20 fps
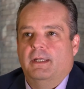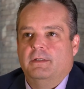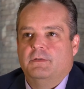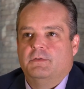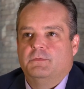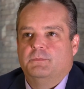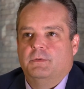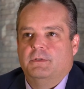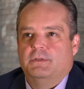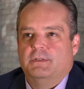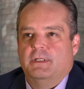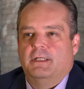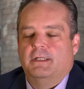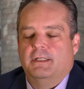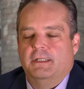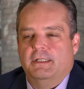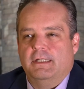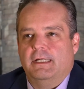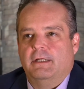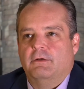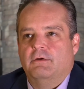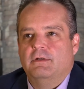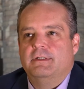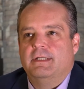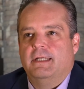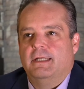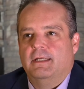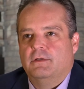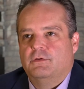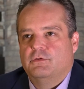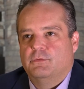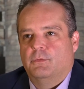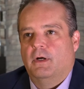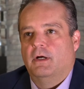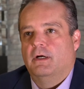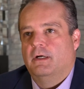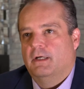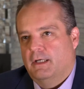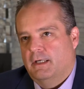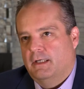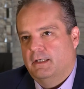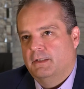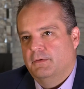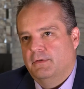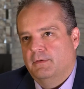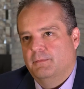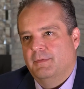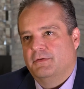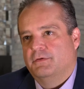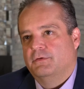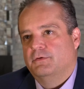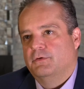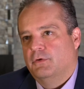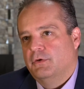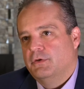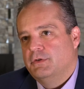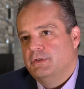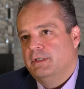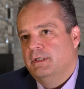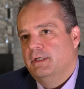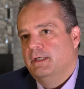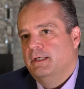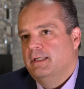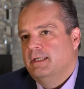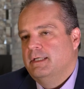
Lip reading: It's particularly near and dear to our heart, the methodology